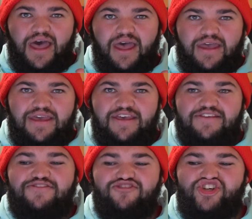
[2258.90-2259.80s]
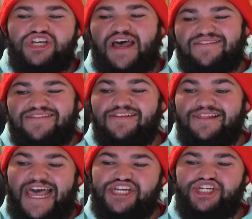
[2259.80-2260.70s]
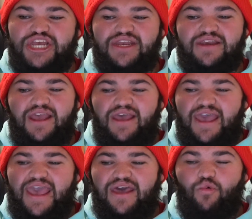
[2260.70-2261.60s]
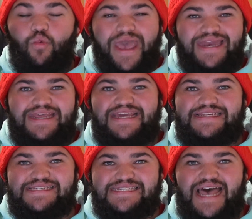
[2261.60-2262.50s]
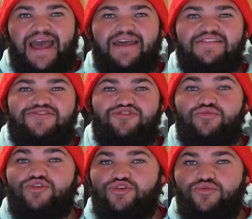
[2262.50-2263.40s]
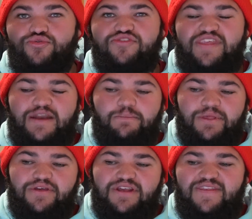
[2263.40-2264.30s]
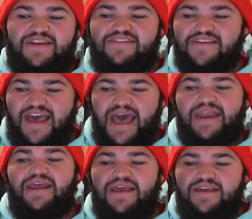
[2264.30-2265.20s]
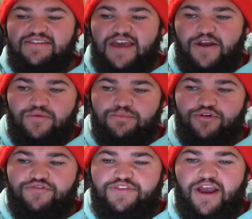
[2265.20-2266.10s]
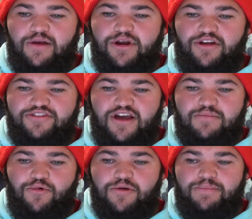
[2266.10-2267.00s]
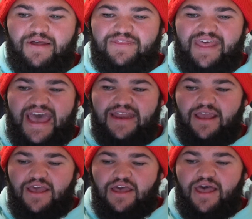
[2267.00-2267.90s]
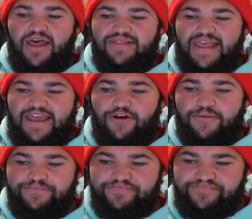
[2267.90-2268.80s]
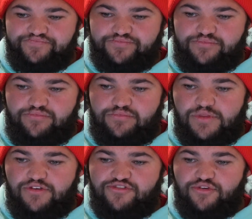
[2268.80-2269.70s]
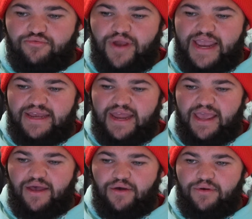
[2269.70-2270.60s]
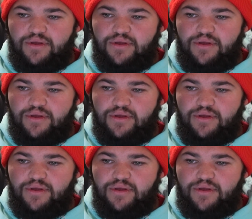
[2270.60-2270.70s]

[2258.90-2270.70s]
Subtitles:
His shot selection and when he decides to use that ability that he's got to improve there, but I'll talk more about that later. So right now,